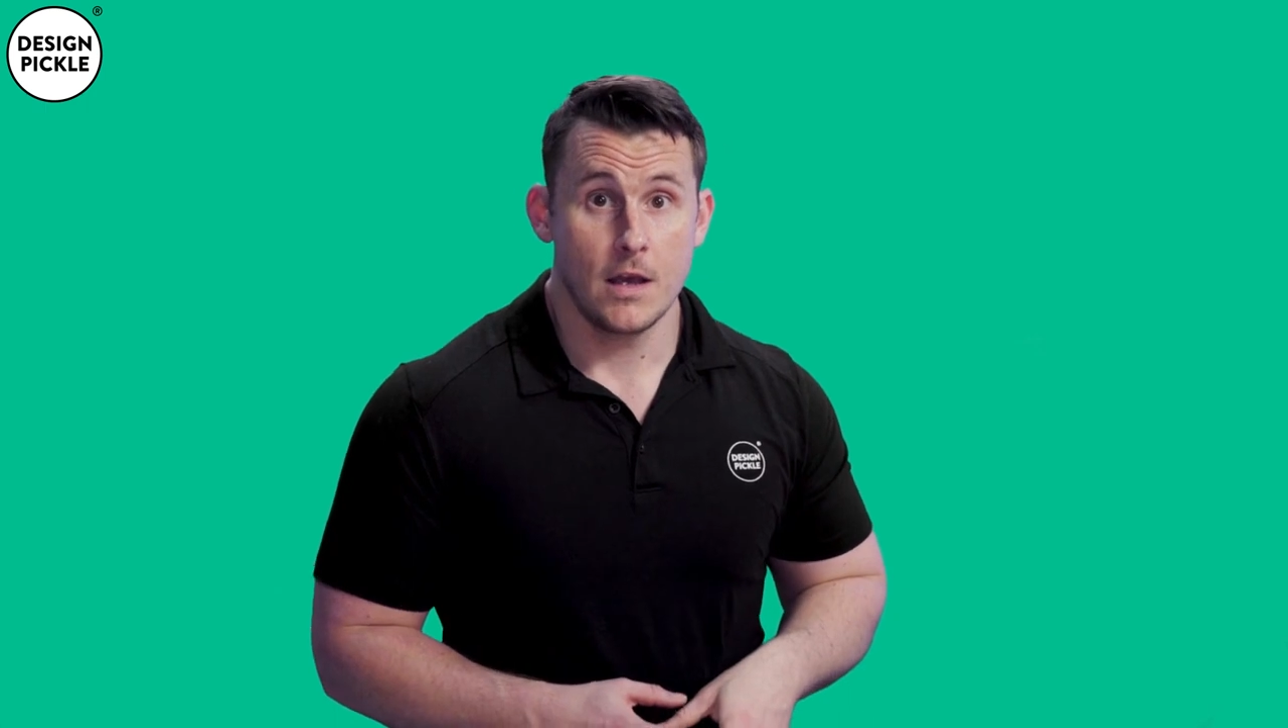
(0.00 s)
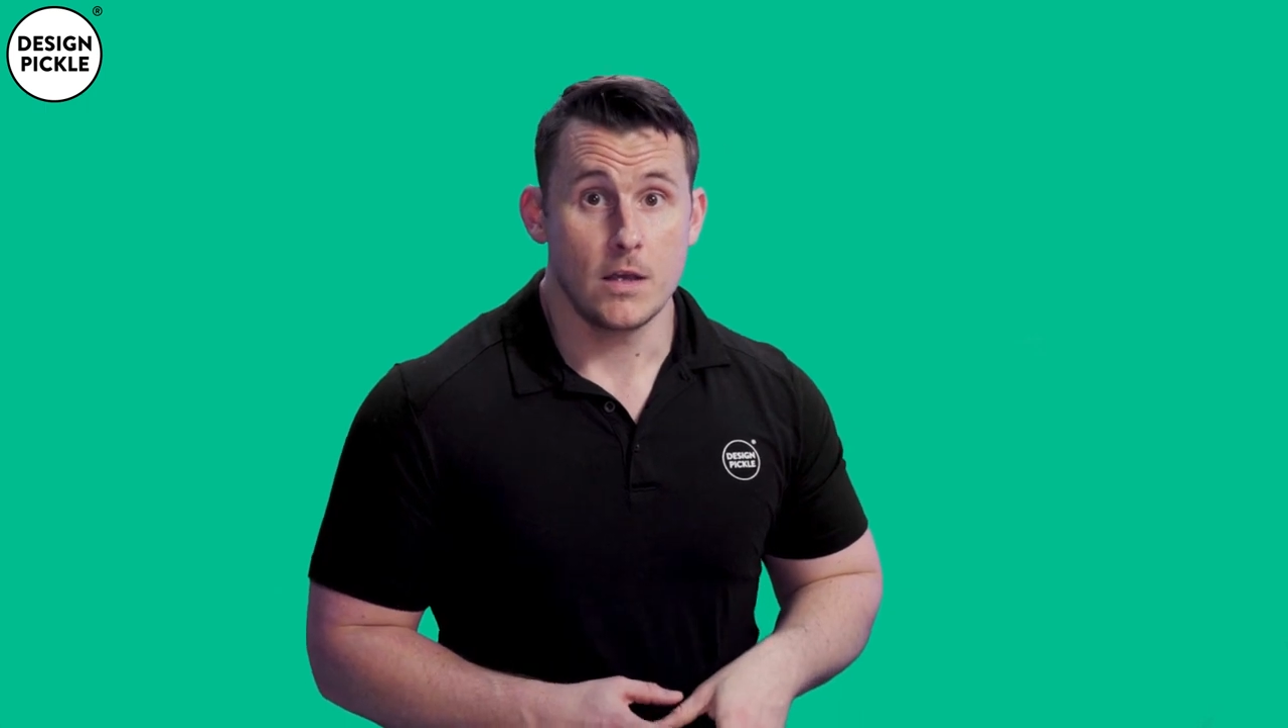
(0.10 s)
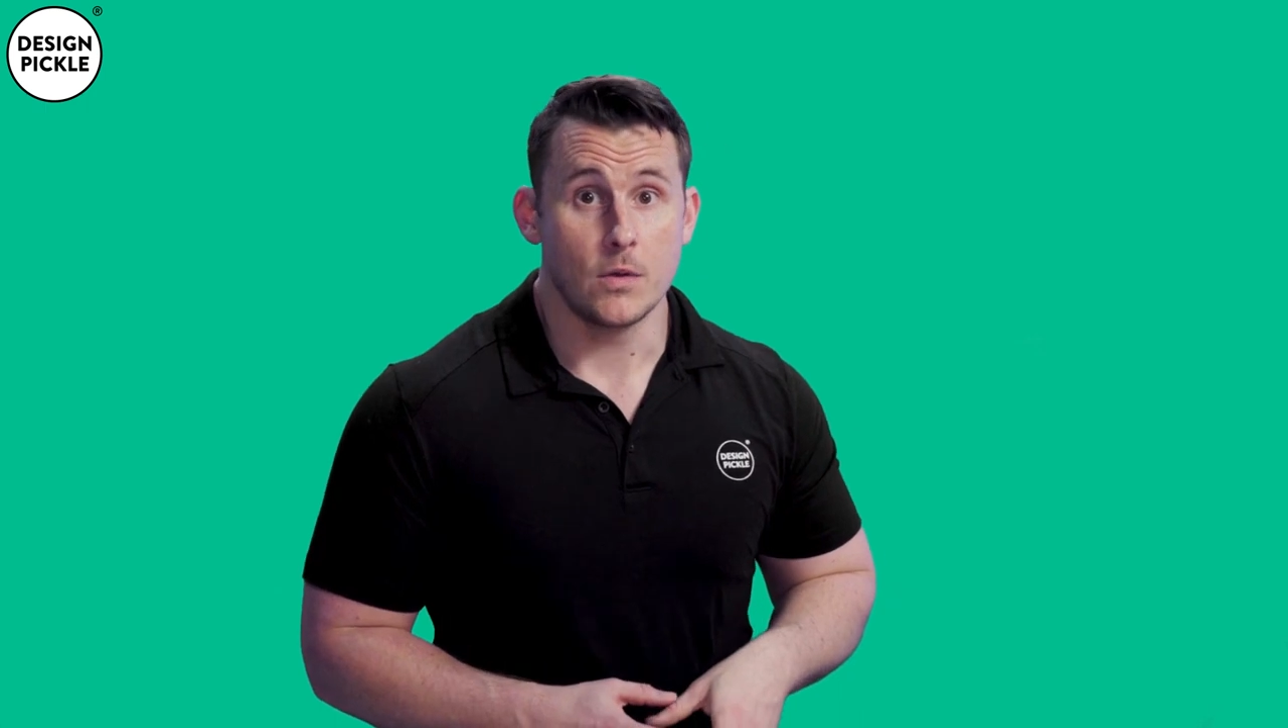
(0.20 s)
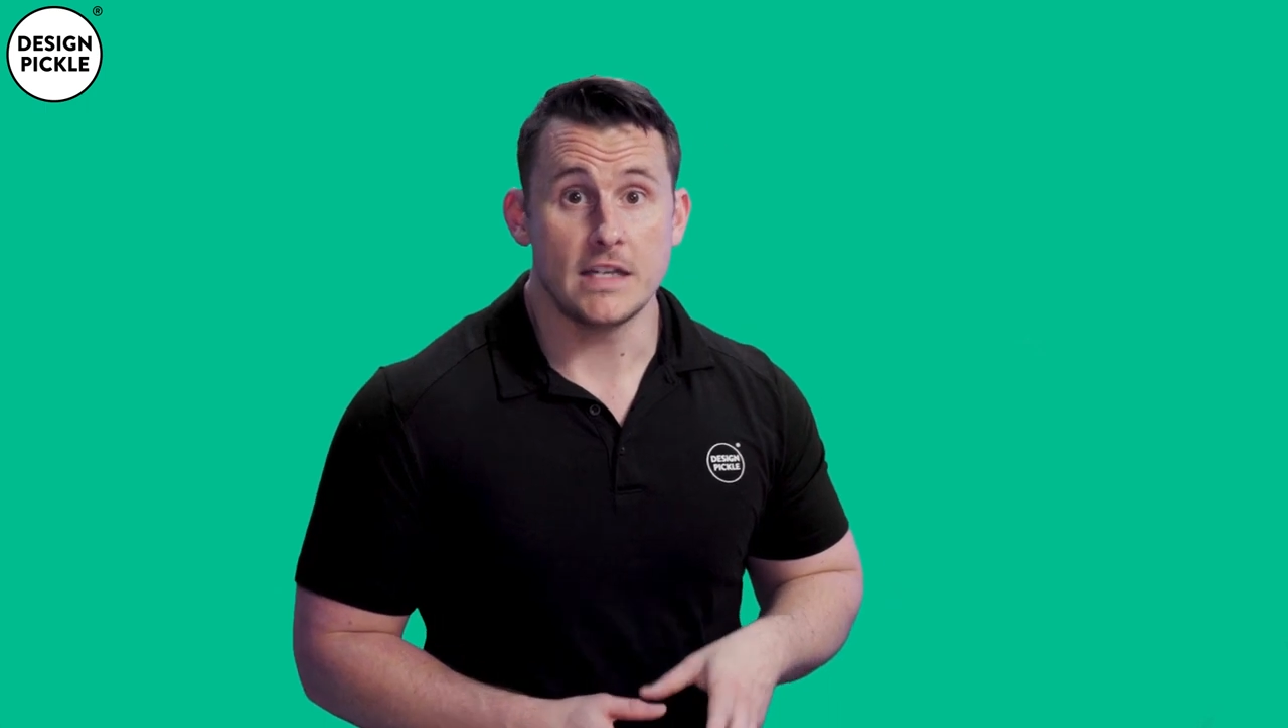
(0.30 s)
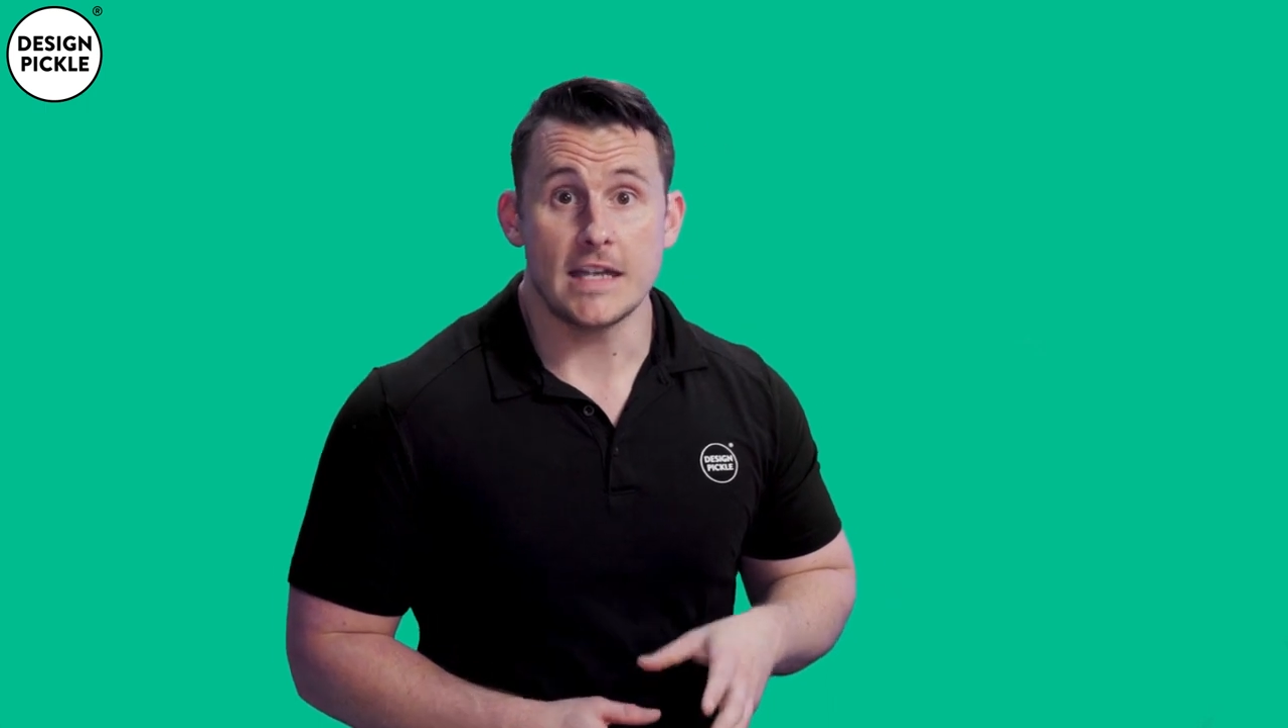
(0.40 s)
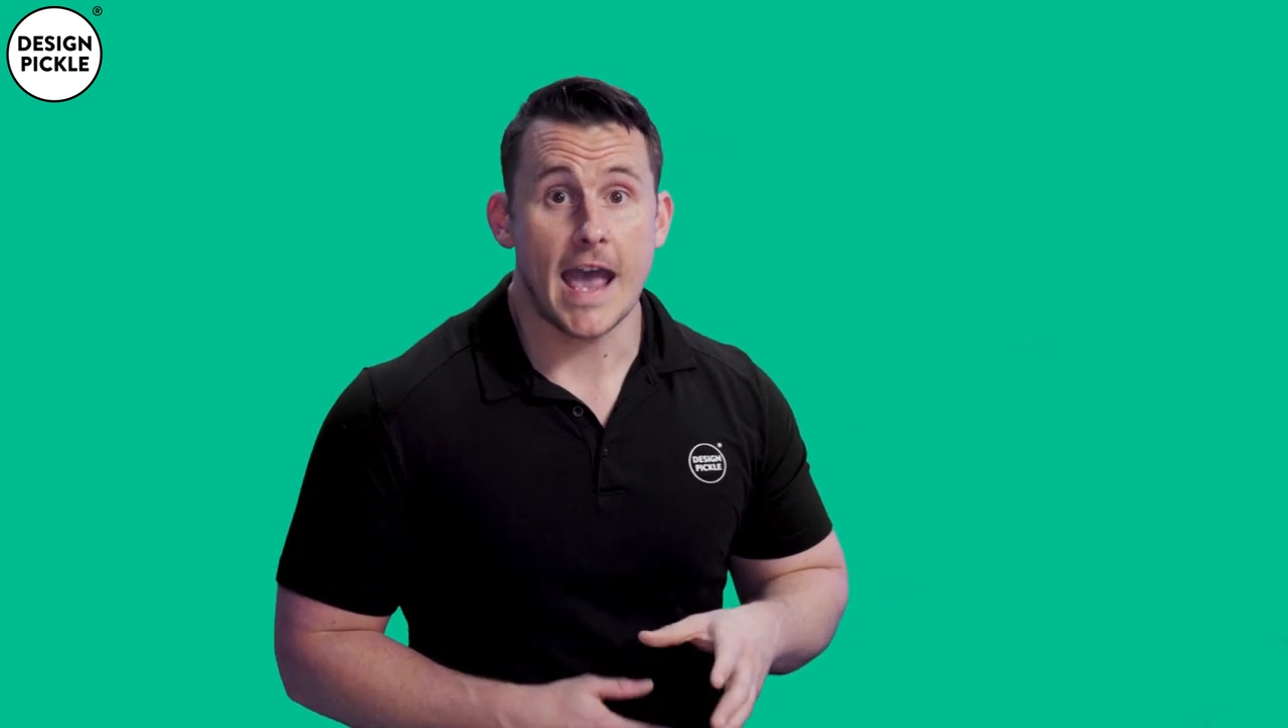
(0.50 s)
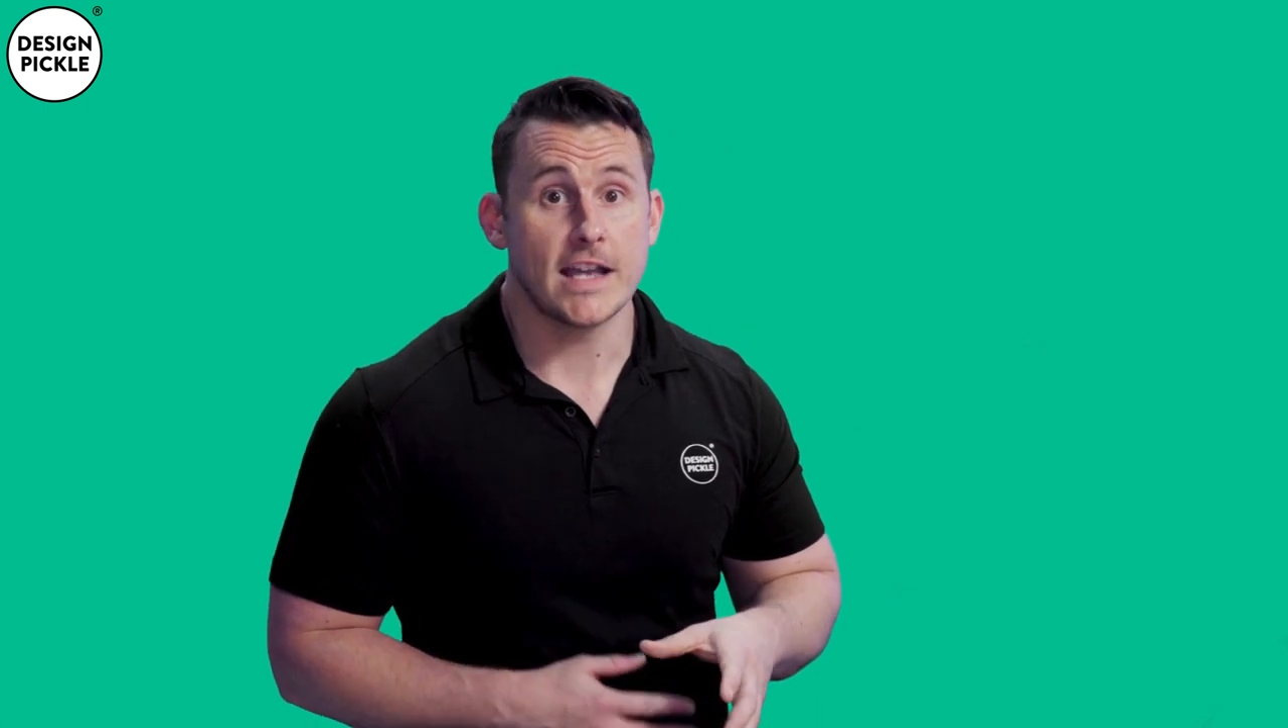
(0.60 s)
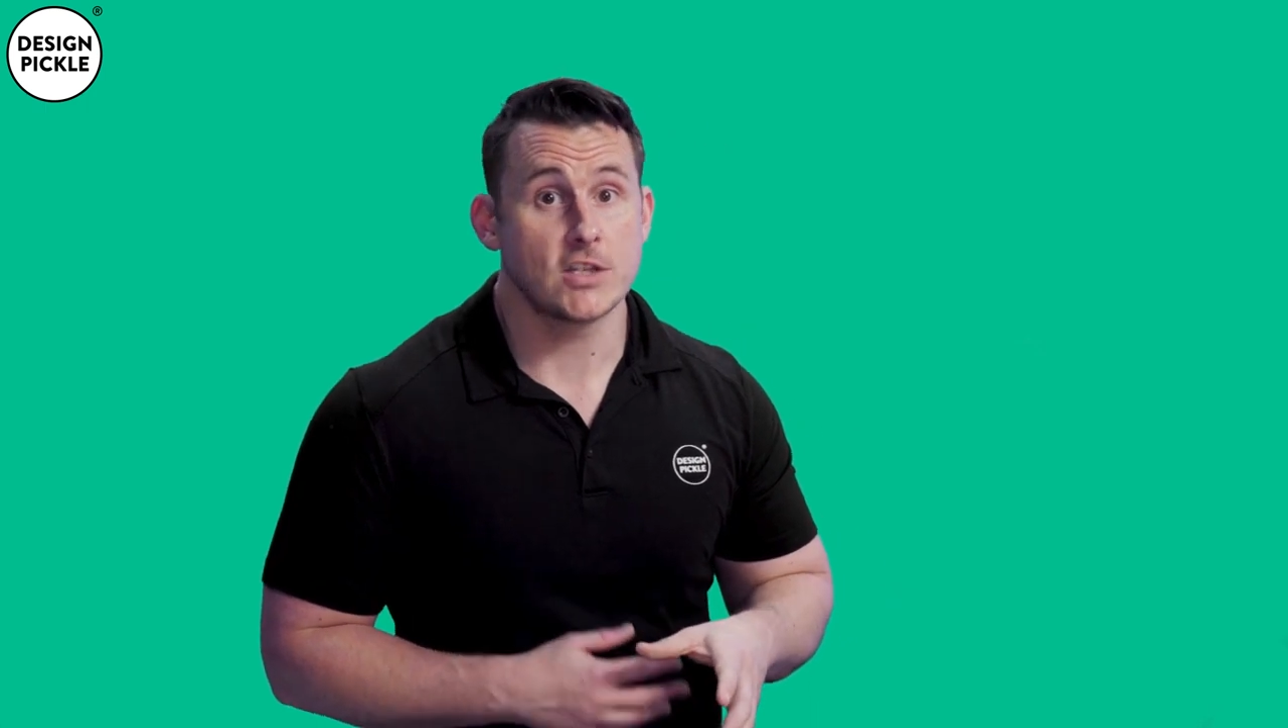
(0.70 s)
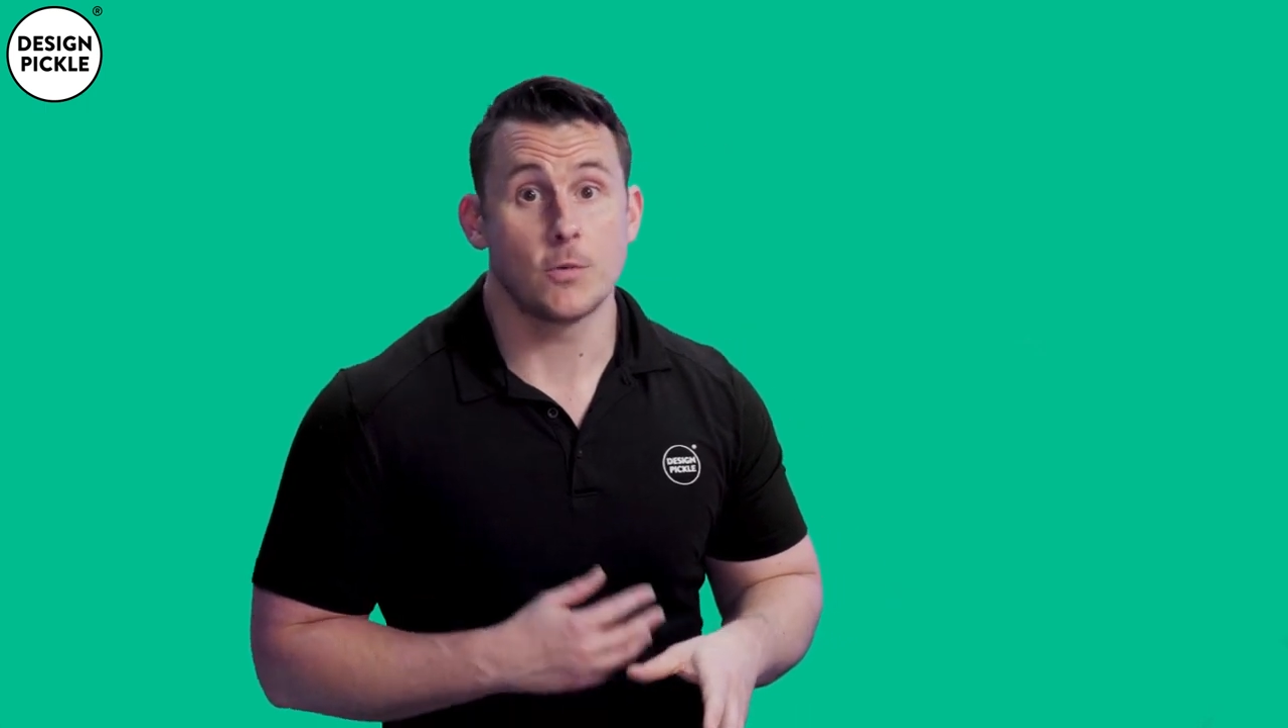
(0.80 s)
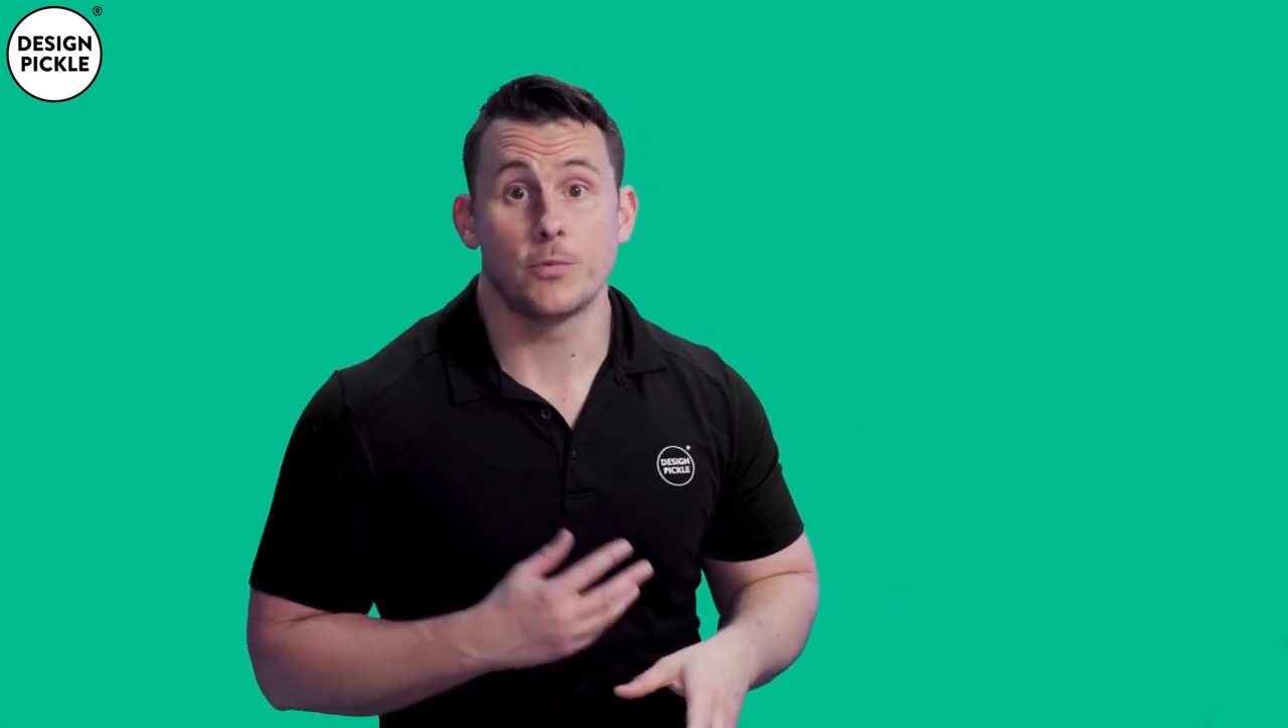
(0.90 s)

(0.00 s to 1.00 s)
You'll need to ask your